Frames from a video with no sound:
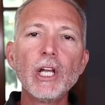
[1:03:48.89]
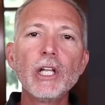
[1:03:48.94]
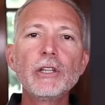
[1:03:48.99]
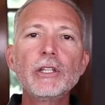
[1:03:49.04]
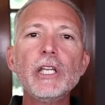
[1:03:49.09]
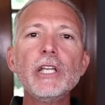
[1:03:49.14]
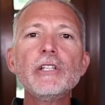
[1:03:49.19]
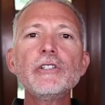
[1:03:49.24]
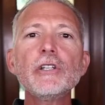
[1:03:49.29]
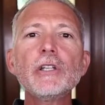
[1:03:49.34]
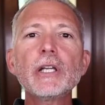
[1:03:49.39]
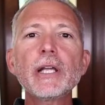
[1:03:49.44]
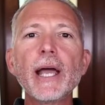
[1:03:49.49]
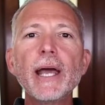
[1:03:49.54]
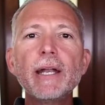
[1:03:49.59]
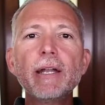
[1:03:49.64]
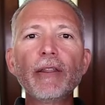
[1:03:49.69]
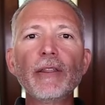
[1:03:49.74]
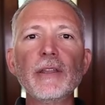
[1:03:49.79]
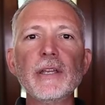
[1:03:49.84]
These are the
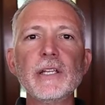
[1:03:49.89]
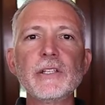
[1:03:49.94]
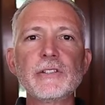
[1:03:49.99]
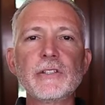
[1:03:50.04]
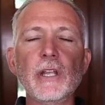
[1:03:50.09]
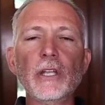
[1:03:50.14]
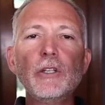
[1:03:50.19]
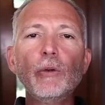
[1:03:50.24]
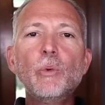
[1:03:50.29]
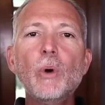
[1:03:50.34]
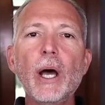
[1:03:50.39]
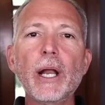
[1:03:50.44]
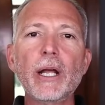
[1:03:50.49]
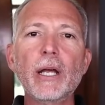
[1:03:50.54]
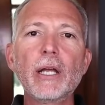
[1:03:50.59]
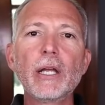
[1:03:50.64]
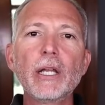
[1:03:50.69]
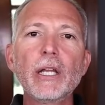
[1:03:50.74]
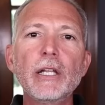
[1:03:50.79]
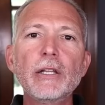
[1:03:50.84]
kind of things that you want to,
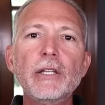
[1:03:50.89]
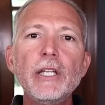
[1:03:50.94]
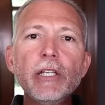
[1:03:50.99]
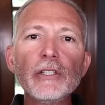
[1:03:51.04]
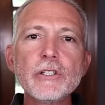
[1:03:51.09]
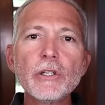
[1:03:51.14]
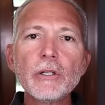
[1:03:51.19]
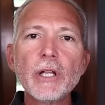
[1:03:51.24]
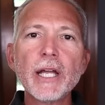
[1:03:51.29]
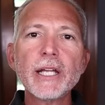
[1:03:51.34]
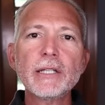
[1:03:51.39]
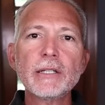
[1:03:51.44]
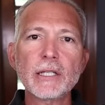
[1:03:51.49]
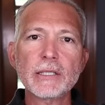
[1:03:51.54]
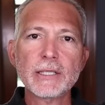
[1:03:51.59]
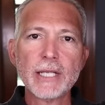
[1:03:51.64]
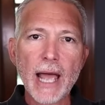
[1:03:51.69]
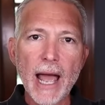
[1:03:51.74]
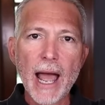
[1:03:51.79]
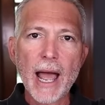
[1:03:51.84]
these are like the
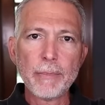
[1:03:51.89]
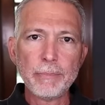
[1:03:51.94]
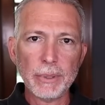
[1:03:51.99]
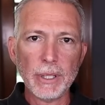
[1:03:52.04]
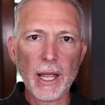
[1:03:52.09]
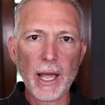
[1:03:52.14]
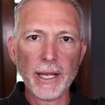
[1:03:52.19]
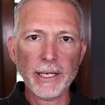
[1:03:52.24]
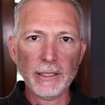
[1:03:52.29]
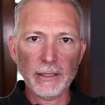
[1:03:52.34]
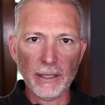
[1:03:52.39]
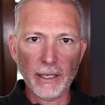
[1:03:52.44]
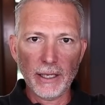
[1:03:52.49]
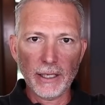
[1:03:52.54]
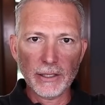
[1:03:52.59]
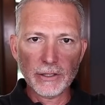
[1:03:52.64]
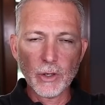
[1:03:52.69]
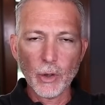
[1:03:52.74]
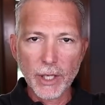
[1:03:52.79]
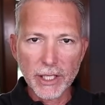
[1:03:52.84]
top line
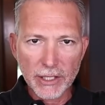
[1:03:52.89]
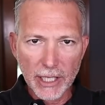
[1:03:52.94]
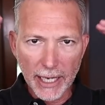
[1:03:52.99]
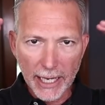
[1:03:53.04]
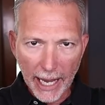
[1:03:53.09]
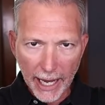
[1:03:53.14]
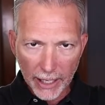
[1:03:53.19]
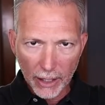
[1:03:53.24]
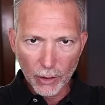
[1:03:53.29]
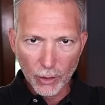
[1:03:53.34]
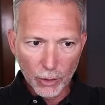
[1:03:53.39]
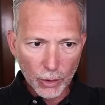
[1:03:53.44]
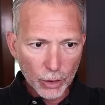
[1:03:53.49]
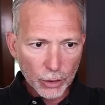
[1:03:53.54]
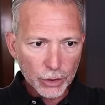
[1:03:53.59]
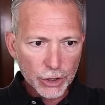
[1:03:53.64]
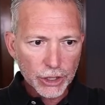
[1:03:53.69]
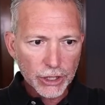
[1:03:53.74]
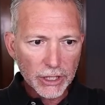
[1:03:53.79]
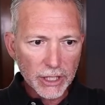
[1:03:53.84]
things. Okay, so now I know who
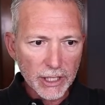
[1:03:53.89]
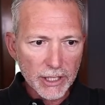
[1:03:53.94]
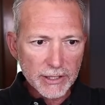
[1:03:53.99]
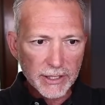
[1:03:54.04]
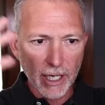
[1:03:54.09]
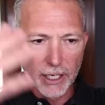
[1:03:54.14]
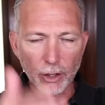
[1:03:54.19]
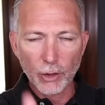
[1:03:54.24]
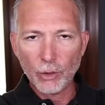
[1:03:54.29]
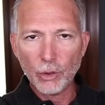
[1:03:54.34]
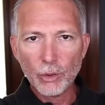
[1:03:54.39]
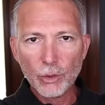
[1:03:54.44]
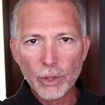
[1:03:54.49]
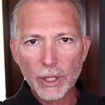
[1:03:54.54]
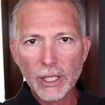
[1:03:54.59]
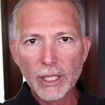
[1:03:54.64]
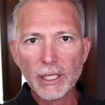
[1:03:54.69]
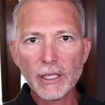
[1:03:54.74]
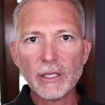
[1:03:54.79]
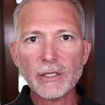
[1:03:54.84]
she is. I know who
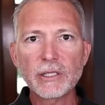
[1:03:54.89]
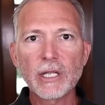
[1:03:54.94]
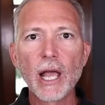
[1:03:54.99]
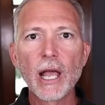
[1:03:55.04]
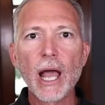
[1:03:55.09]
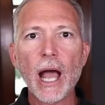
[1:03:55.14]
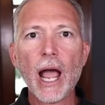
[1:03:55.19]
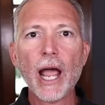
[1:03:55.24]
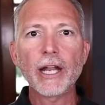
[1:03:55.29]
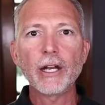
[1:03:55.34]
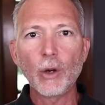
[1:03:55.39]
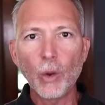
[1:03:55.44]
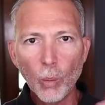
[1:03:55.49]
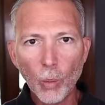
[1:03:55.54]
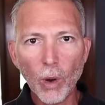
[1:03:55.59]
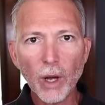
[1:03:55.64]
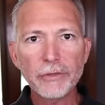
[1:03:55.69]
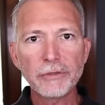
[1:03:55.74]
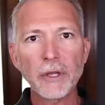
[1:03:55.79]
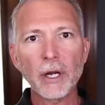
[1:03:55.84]
he is. I know
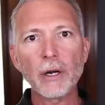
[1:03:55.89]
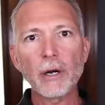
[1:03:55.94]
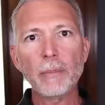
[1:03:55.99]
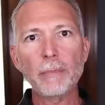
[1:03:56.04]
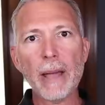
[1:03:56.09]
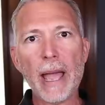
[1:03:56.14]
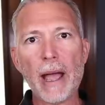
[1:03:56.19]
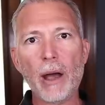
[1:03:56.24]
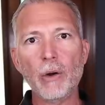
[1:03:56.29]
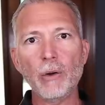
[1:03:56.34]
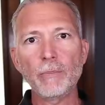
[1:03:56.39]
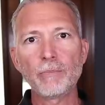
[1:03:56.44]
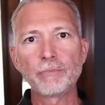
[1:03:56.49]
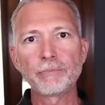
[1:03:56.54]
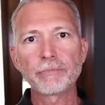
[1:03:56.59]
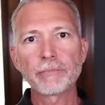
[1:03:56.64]
what they're about.